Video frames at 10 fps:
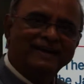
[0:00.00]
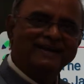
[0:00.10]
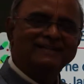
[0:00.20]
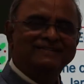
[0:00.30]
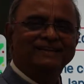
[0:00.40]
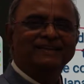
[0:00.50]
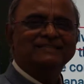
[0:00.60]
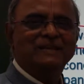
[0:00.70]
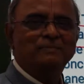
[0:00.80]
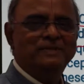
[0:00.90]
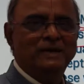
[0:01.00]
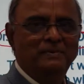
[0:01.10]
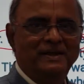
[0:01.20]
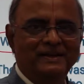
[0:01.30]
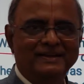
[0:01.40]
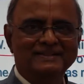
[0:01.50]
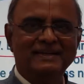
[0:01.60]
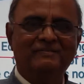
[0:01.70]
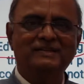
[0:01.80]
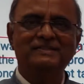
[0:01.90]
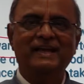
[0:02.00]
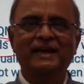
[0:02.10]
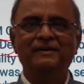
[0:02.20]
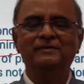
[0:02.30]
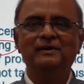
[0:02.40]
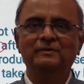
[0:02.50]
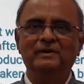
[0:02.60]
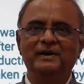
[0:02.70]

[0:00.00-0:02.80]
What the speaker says: taken seriously by the Americans after the Second World